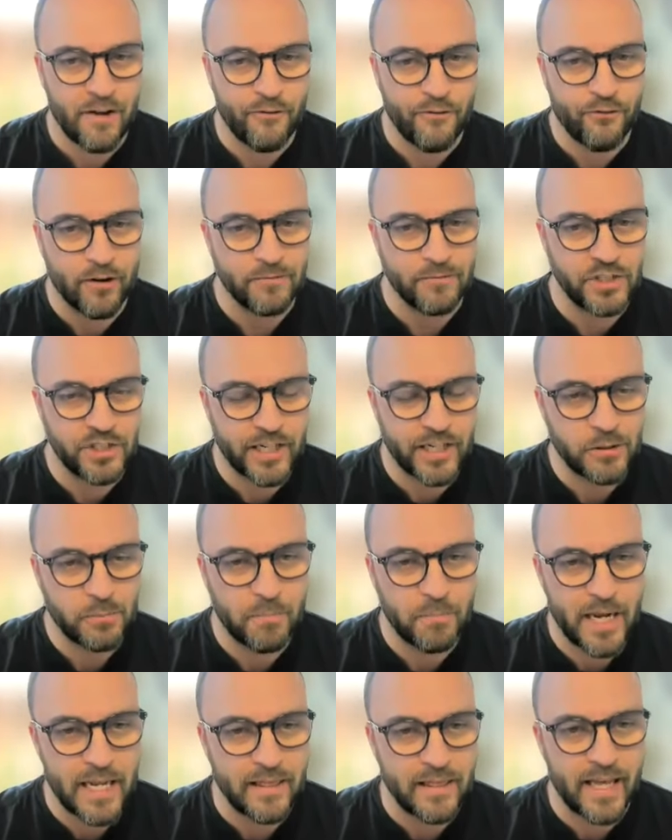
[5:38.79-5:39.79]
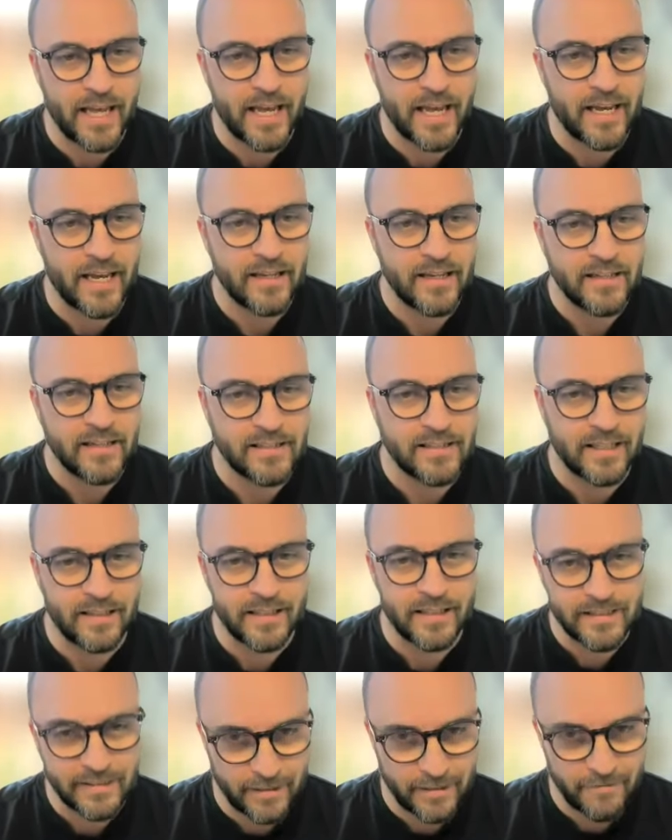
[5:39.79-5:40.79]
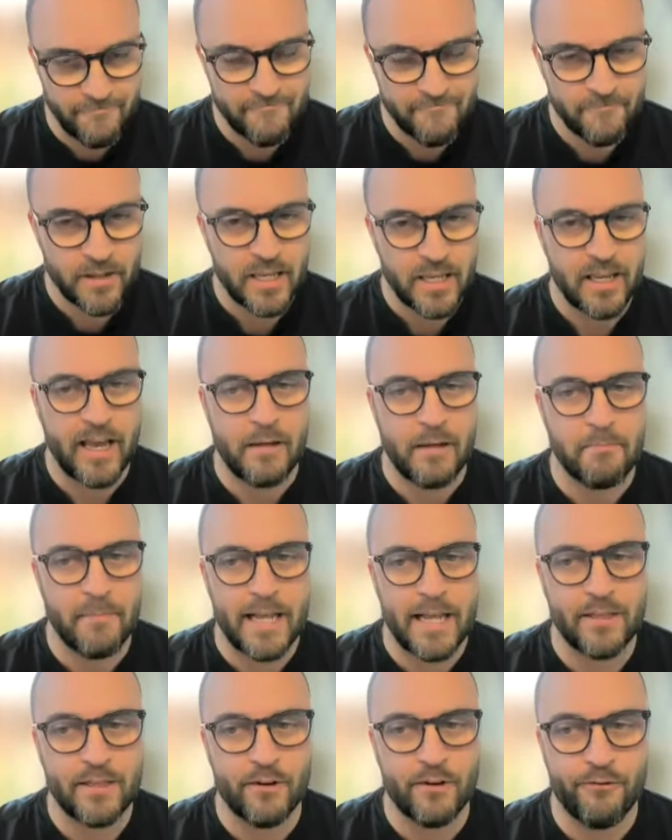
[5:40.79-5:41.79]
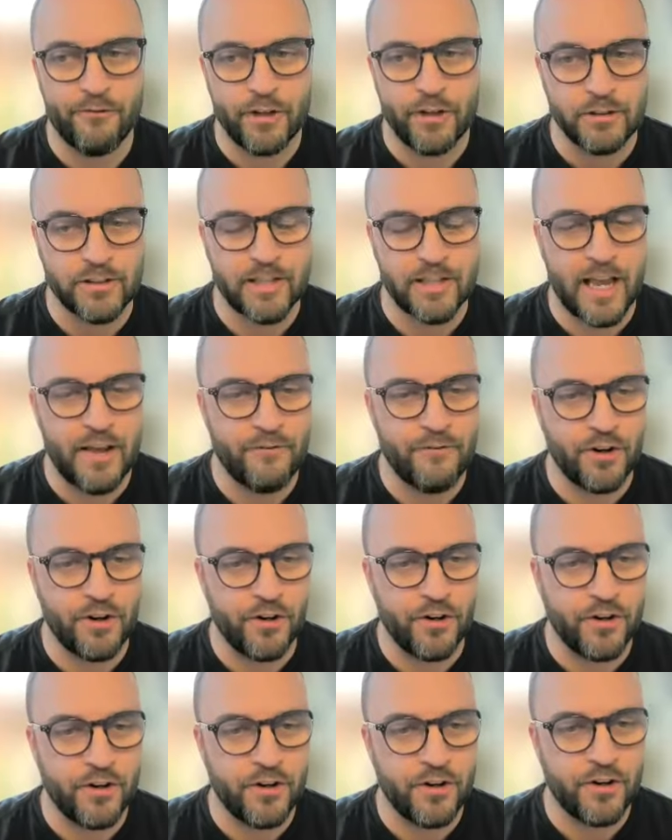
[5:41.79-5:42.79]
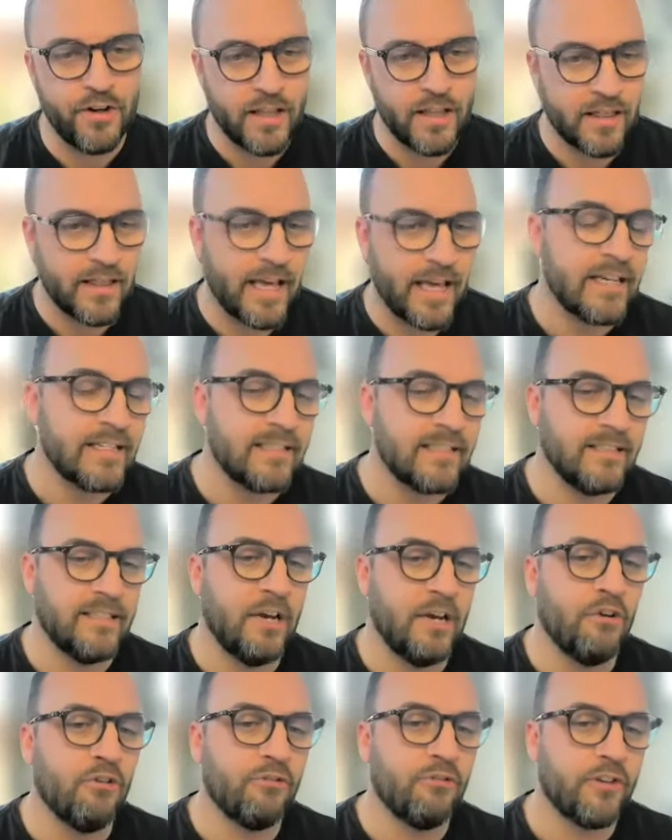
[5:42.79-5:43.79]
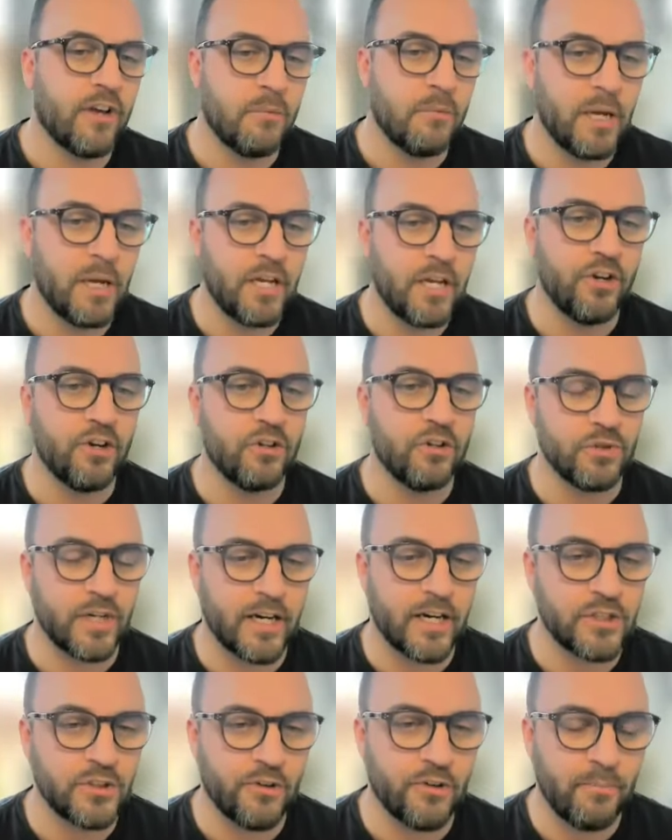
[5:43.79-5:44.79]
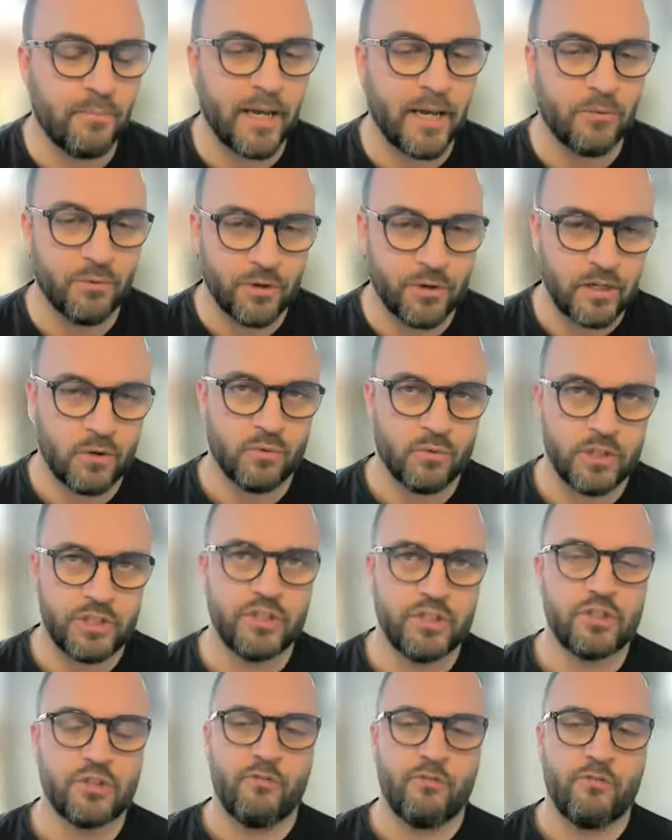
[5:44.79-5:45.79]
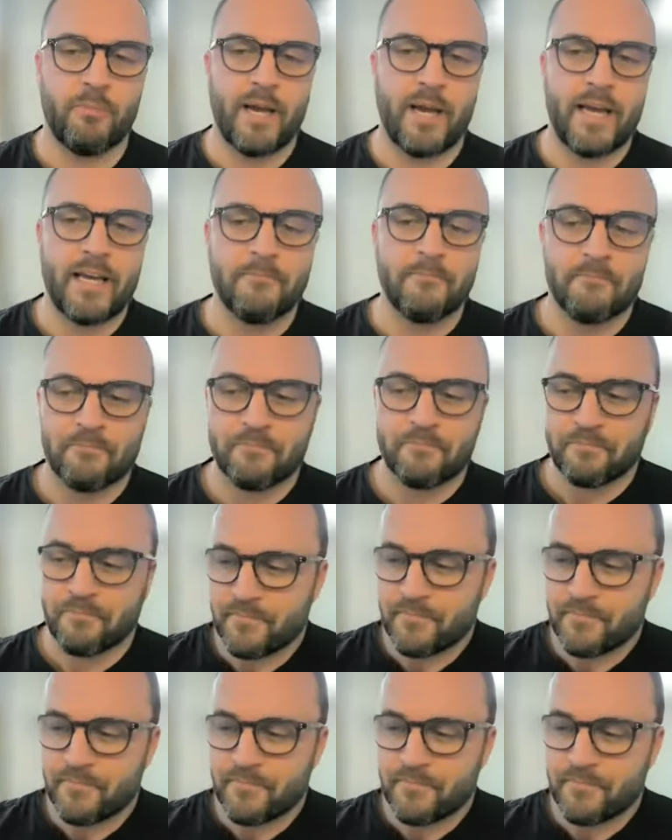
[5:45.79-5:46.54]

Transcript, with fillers: If we've just been there to listen and made them feel safe and heard, that itself can be a huge reduction of pain, re- reducer of pain.